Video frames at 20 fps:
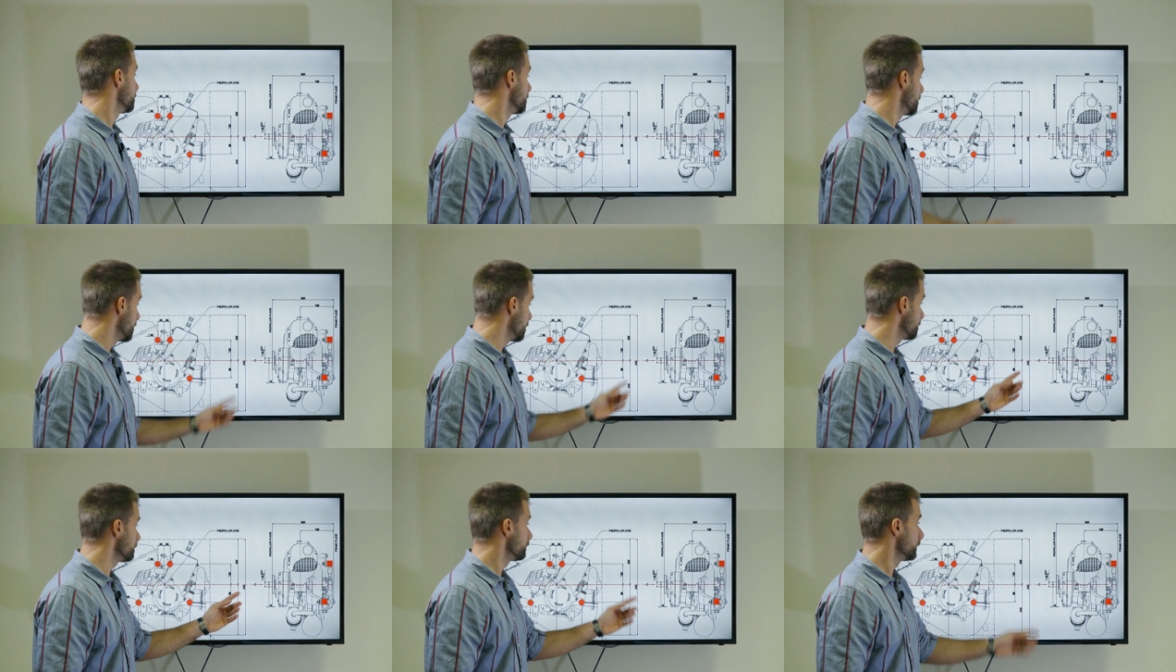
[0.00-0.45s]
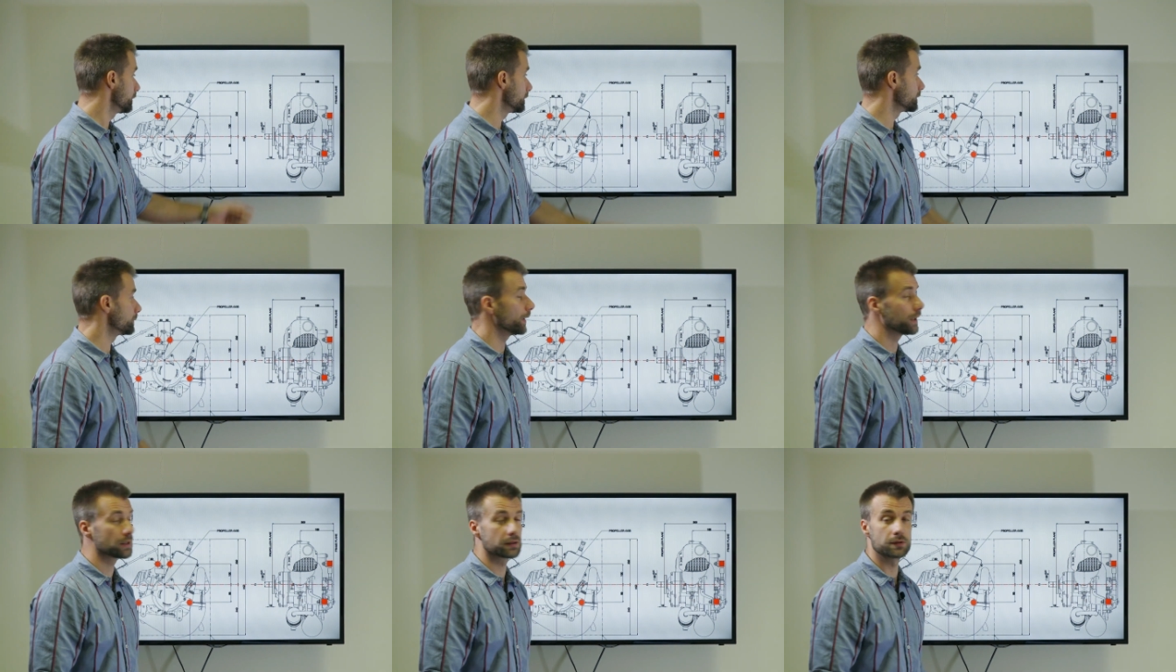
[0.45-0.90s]
Yeah,
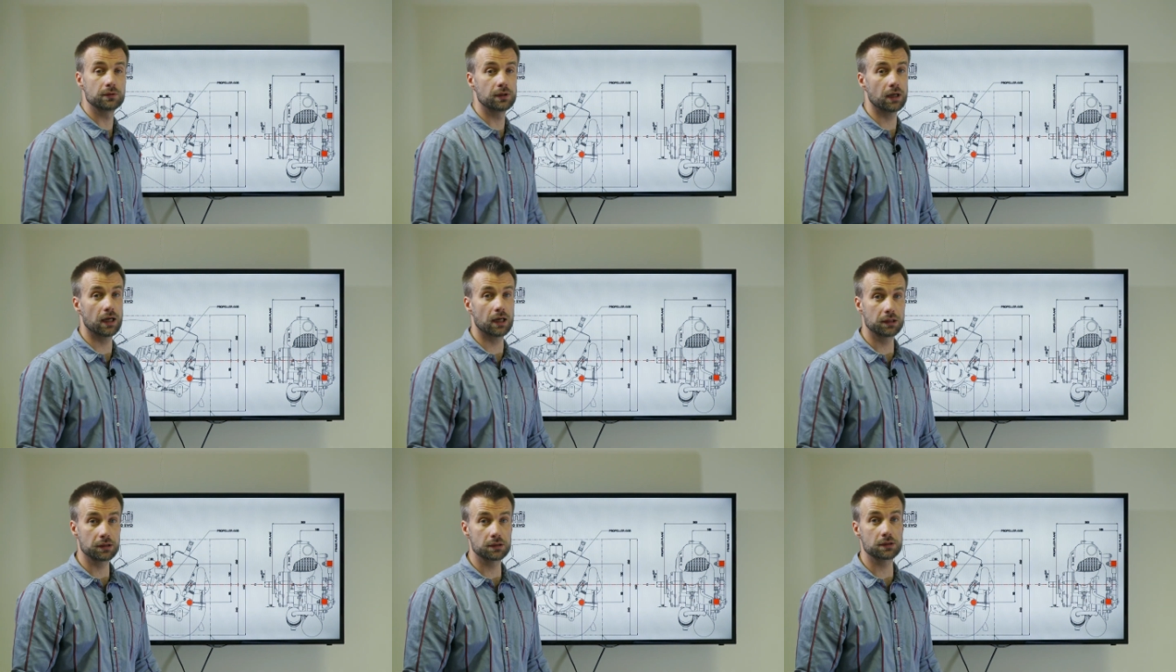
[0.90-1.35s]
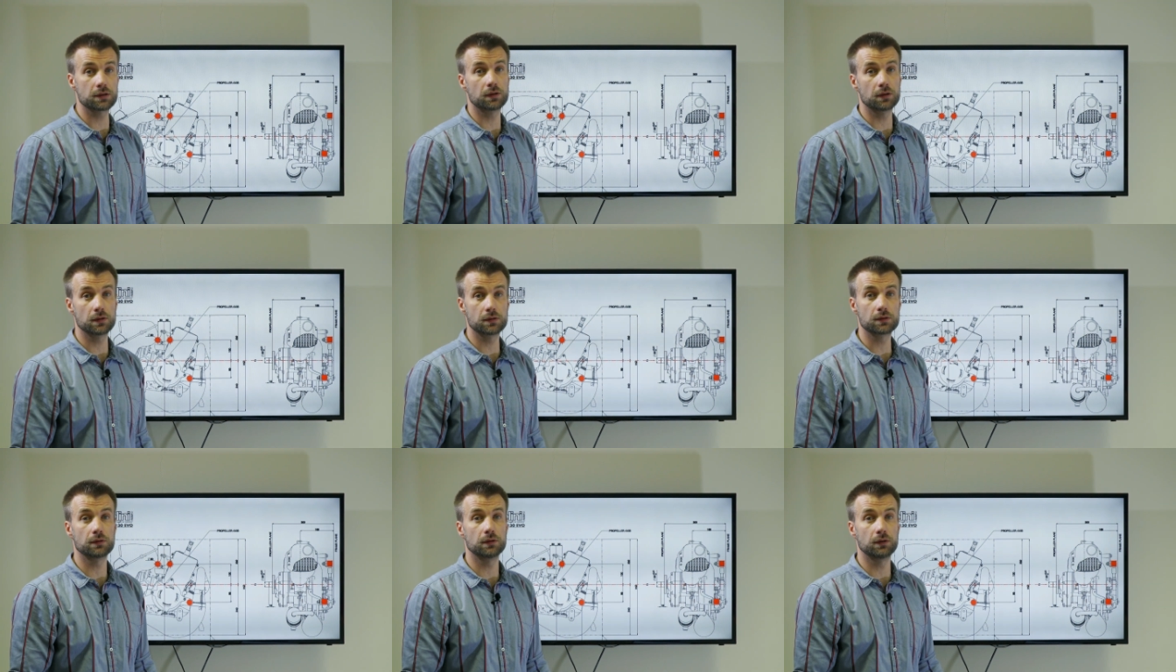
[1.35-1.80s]
respect to that, it's a
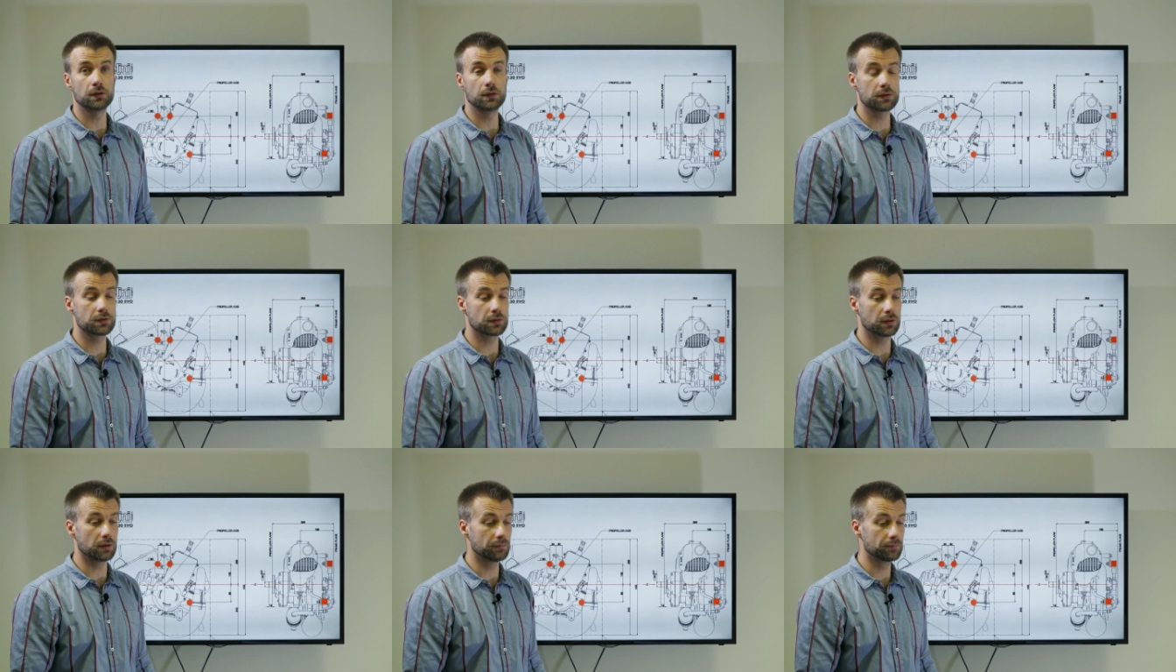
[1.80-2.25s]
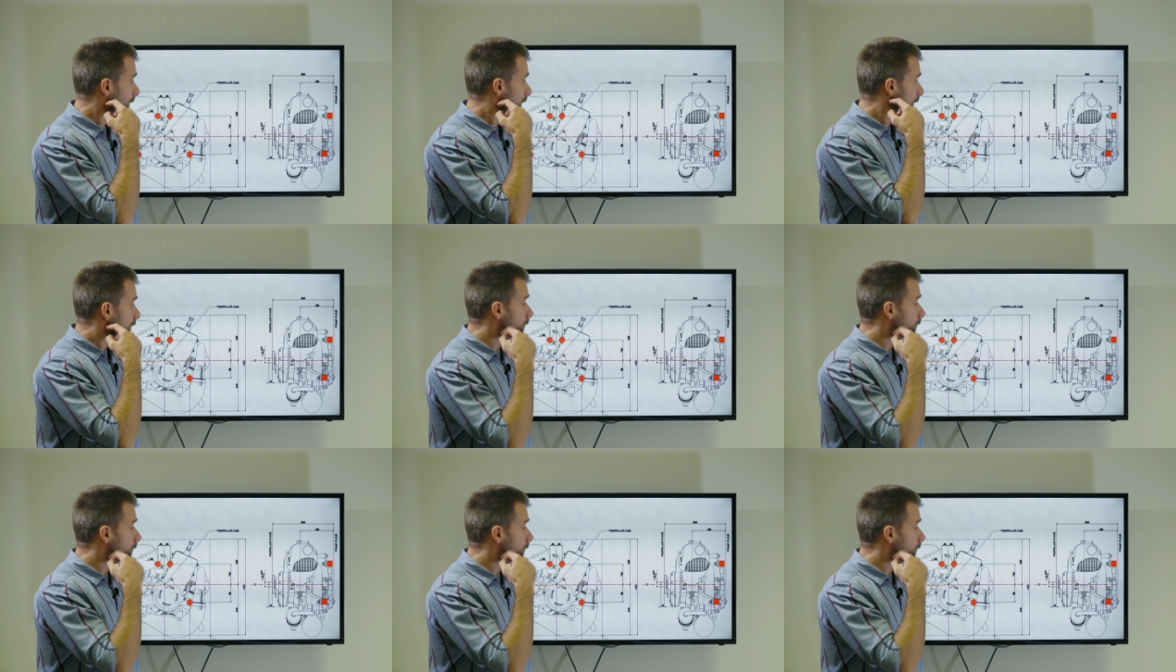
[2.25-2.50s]
good solution.